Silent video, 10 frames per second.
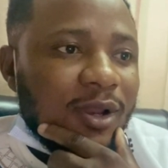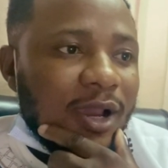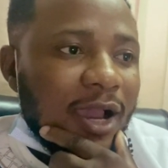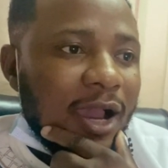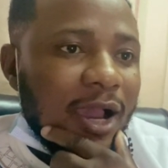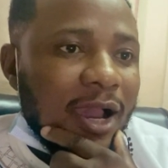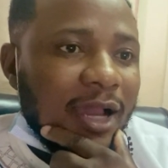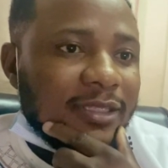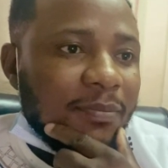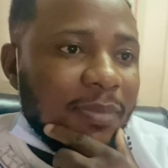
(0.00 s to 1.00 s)
uh
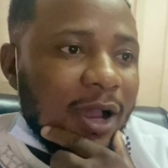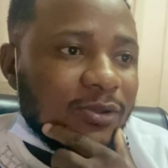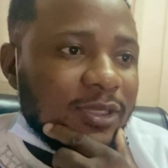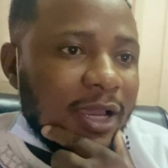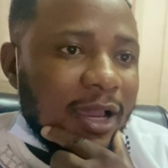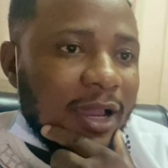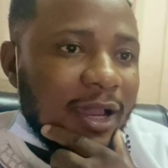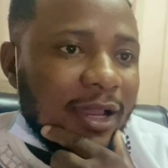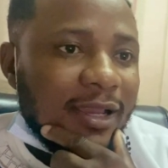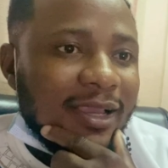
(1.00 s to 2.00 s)
at about
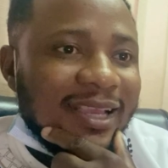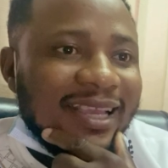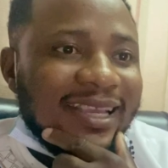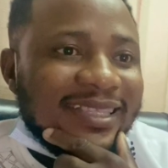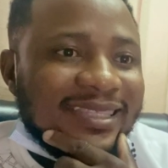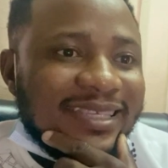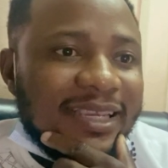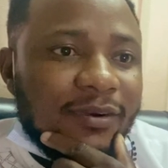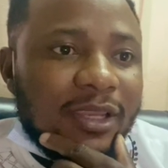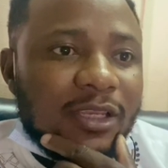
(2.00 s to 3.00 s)
uh
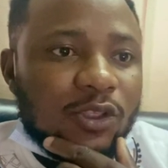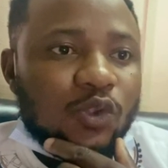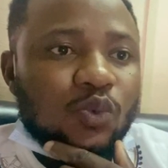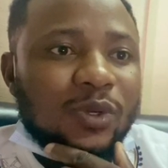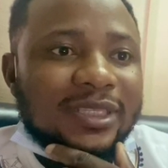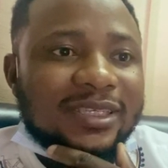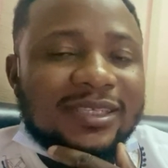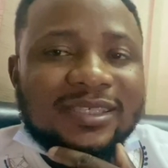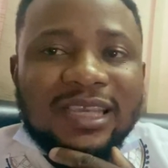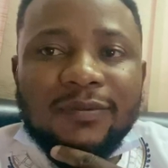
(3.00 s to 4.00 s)
3
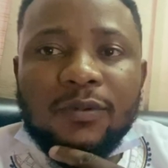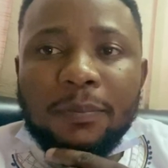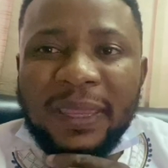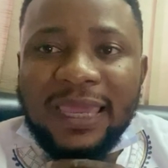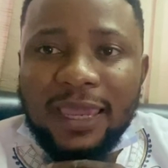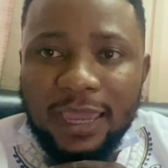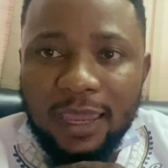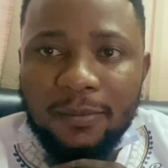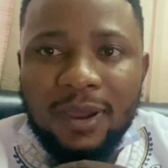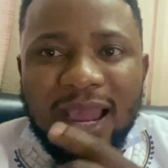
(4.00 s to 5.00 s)
27
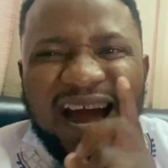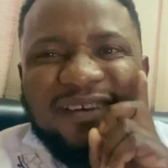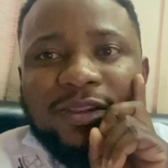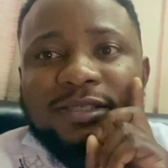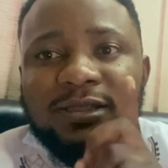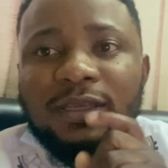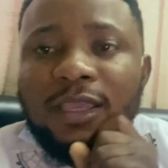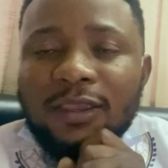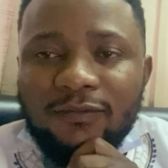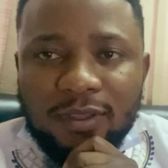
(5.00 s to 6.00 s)
p.m i
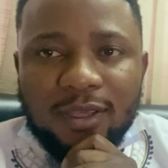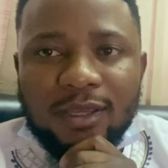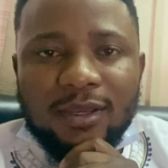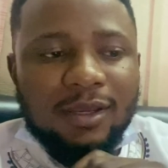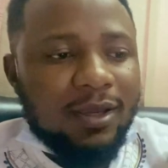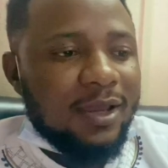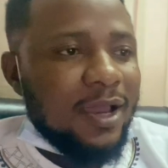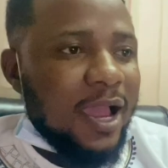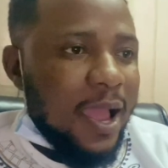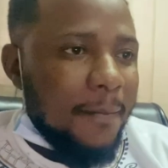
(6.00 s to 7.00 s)
received a